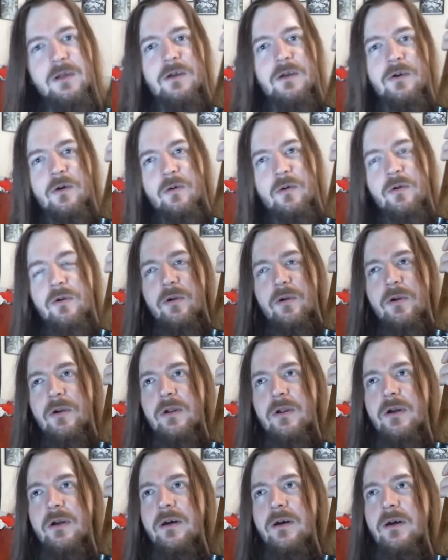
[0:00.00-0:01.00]

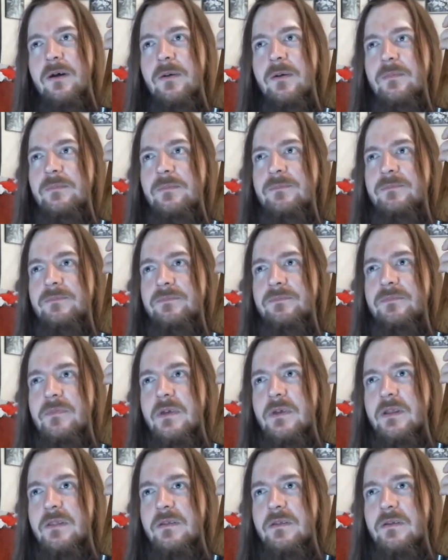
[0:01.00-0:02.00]
or
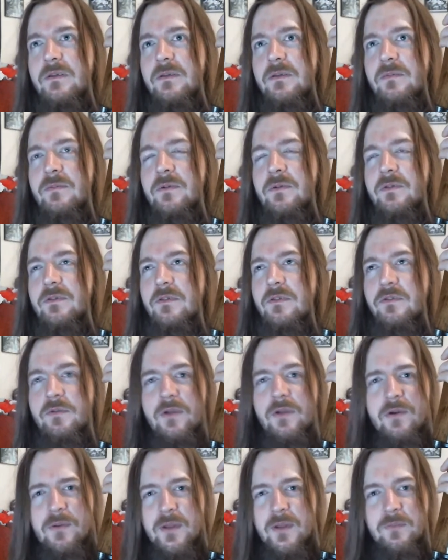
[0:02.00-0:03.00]
like was it
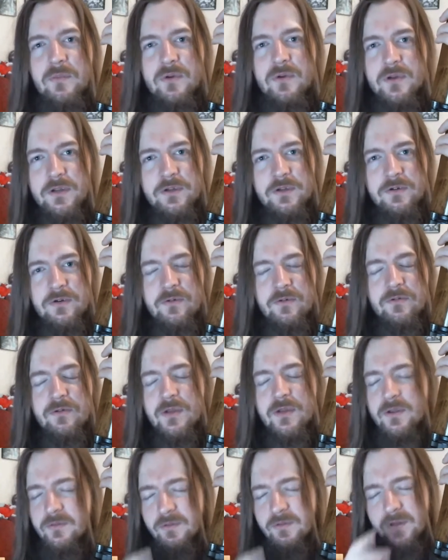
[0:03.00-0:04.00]
308 British or
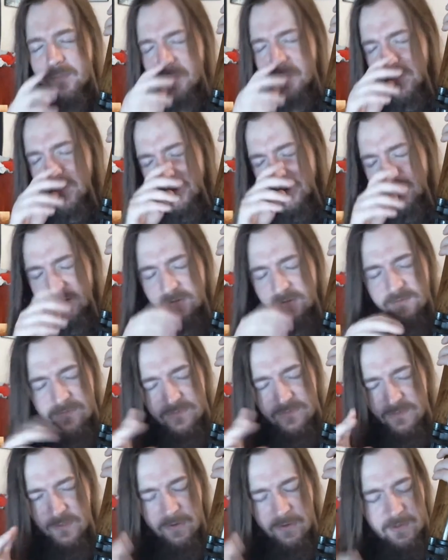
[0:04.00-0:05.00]
303 British?
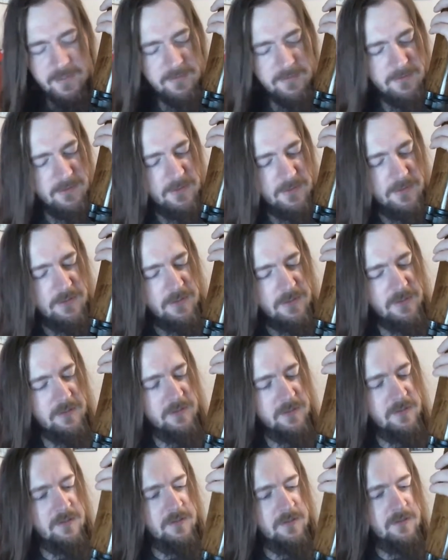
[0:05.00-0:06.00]
Sorry.
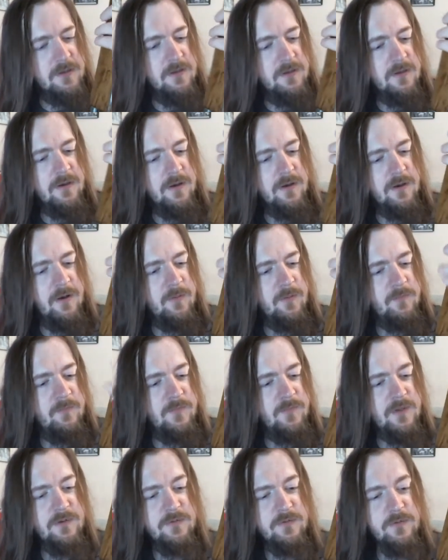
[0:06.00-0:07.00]

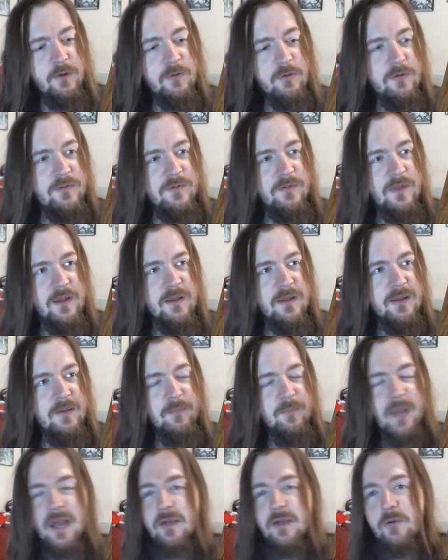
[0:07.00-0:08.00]
It is known as like a
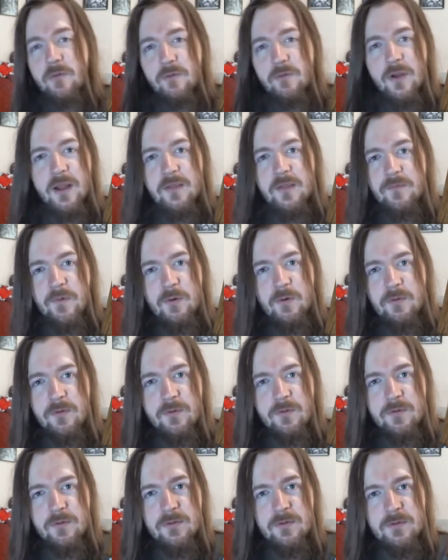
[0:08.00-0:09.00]
battle rifle,
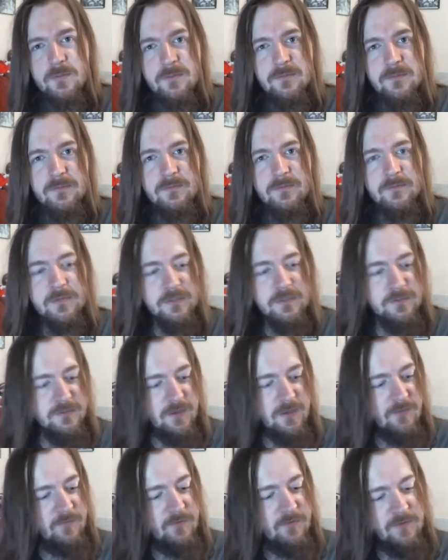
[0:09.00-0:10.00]
which is
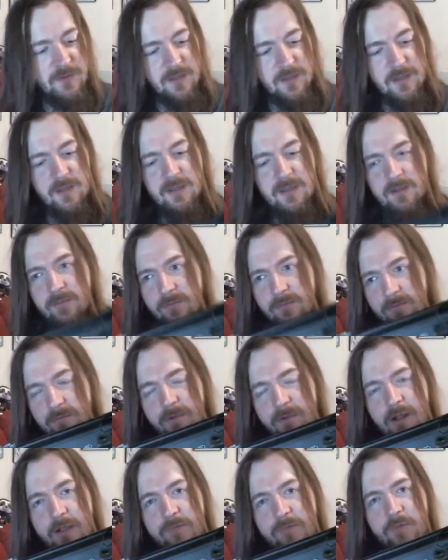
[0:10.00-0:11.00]
obviously a
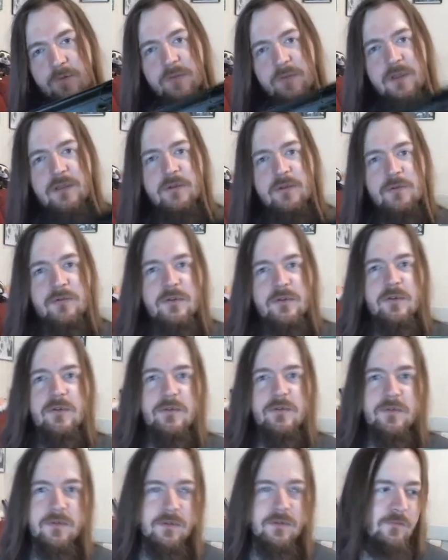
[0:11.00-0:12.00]
rifle that
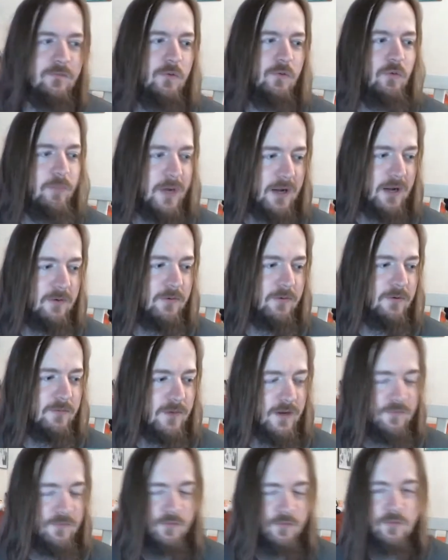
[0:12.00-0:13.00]
uses the full-powered
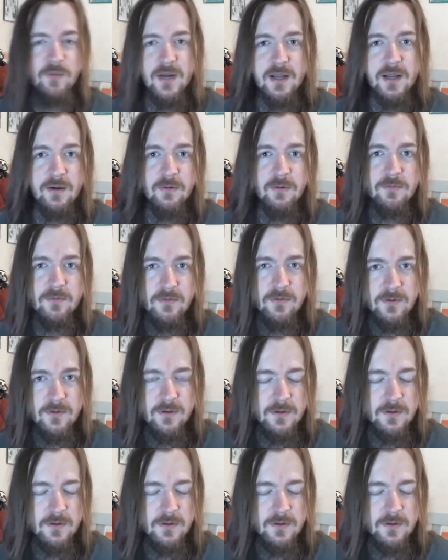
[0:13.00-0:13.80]
rifle rounds.